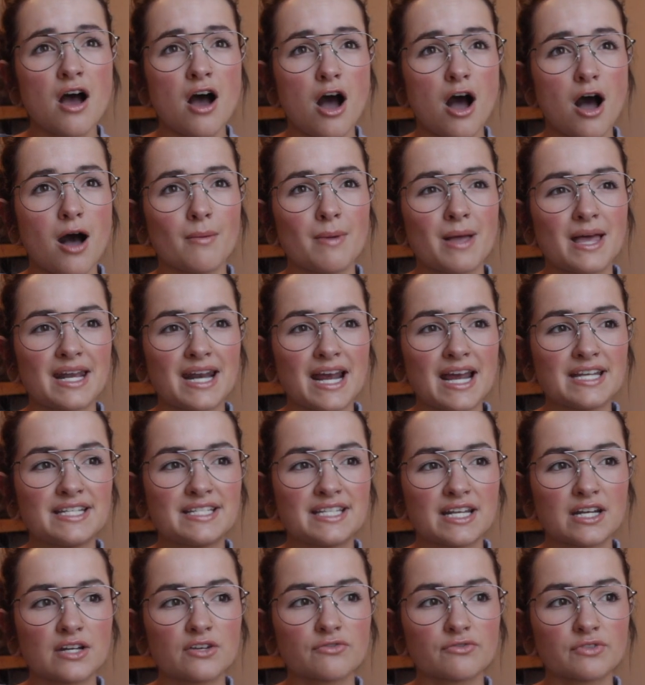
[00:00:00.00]
And I
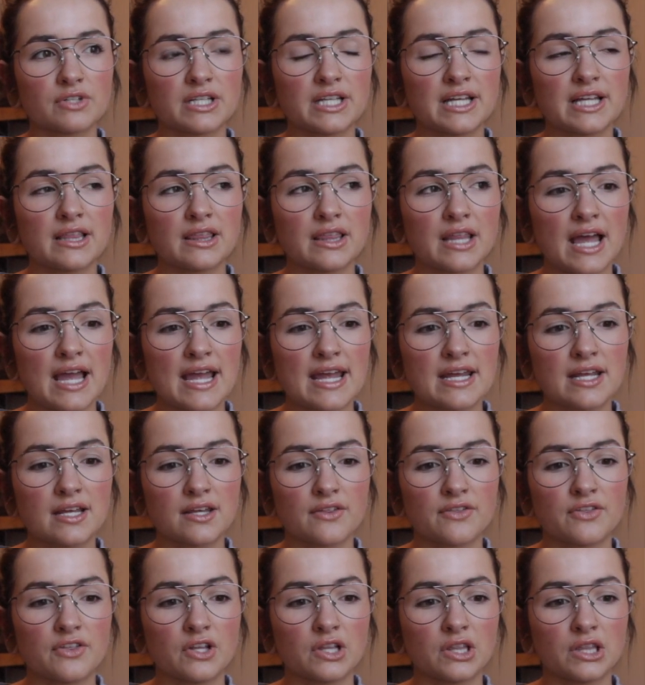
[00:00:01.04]
didn't really
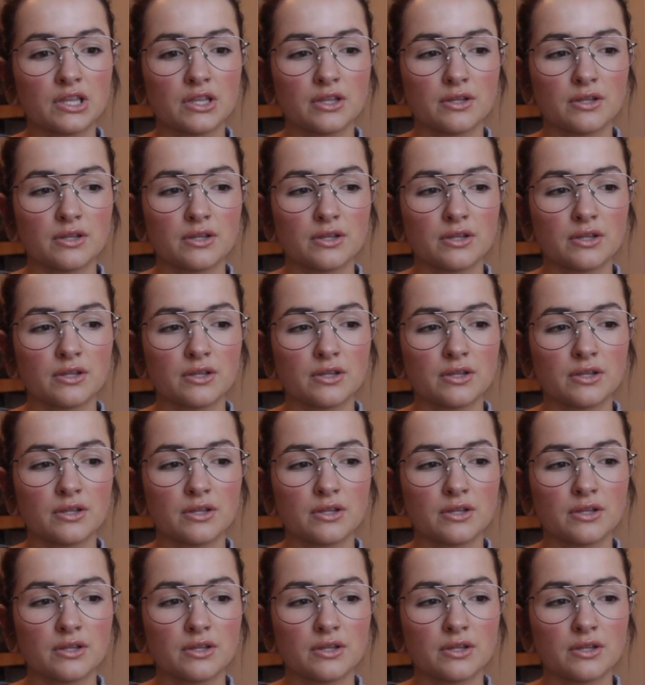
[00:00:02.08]
like the